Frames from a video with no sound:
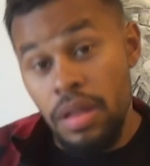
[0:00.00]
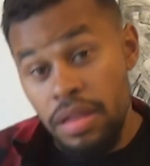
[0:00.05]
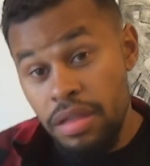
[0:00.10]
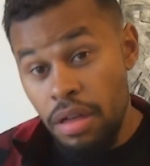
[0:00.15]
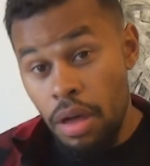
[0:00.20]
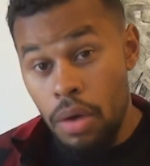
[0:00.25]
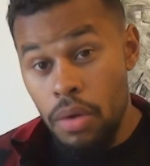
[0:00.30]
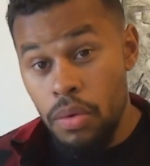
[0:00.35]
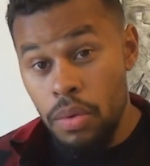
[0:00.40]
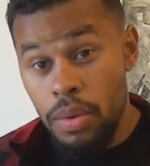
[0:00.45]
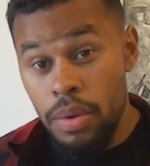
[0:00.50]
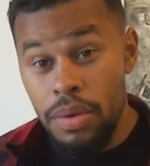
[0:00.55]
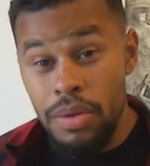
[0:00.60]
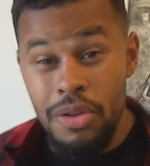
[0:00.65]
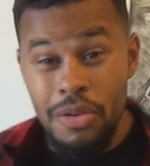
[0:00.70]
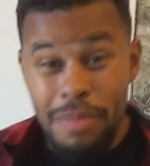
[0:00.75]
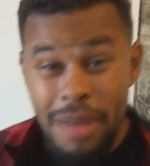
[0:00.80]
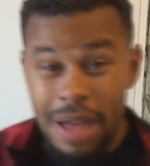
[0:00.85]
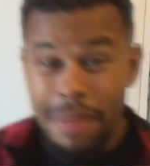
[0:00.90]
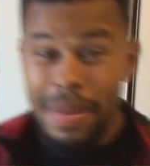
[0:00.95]
So
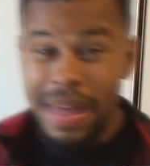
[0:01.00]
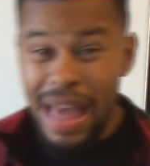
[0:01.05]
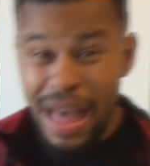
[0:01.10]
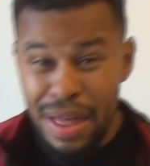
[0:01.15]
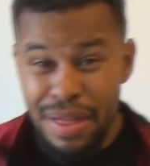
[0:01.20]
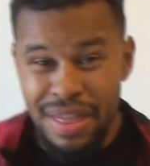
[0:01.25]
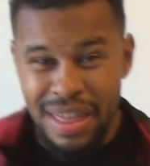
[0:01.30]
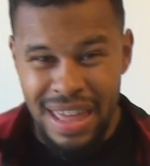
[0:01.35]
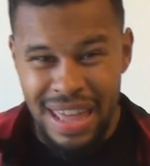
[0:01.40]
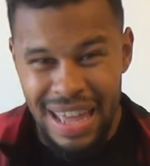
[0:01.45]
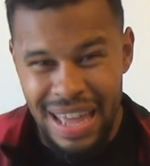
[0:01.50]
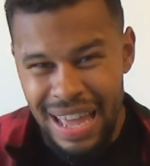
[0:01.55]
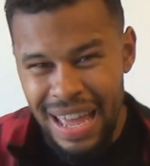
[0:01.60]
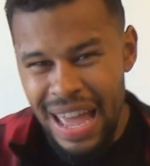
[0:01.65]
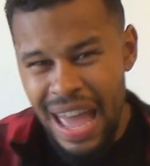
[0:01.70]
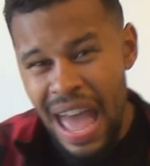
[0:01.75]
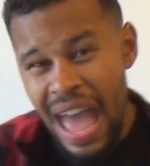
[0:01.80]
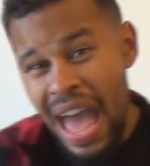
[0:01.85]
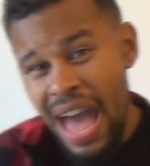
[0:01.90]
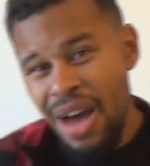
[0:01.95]
you may be asking,
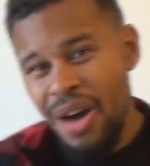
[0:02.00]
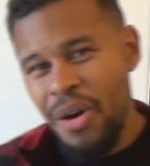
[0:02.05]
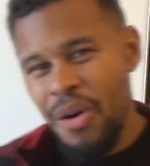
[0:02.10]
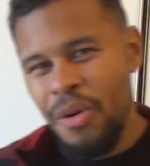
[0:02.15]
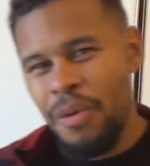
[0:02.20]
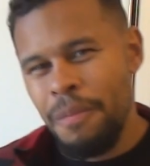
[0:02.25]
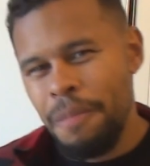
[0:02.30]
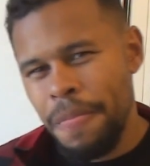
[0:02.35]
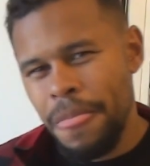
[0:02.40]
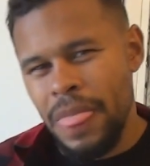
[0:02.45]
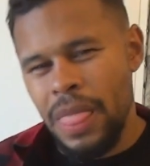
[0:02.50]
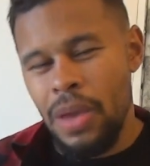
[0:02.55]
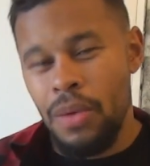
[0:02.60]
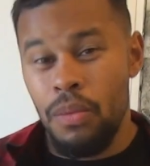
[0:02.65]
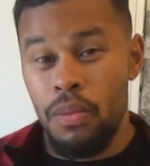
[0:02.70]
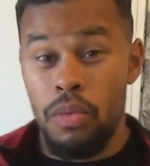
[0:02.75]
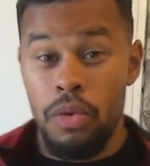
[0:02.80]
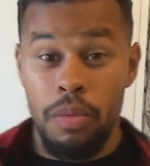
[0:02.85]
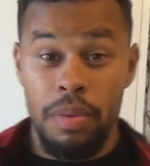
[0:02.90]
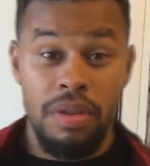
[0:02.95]
how
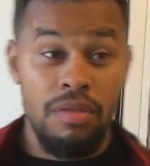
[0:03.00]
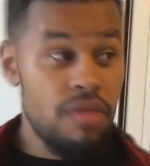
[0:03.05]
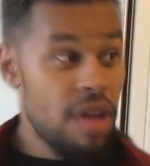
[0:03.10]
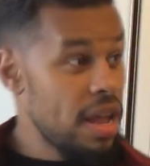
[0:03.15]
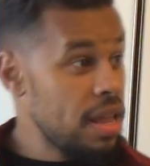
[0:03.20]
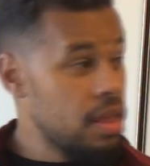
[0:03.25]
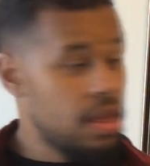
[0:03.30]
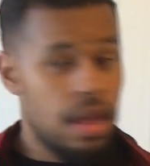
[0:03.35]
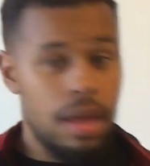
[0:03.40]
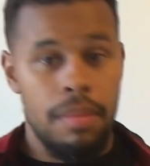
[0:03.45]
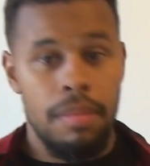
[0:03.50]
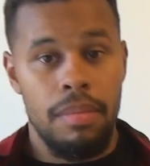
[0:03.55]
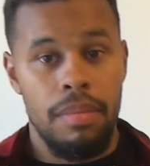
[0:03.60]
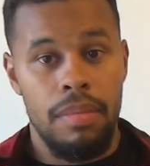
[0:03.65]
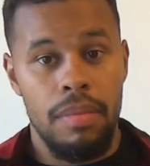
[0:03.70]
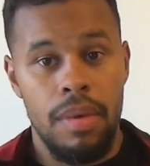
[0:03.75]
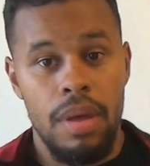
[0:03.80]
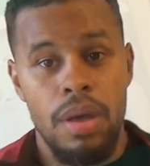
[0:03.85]
will we rate them?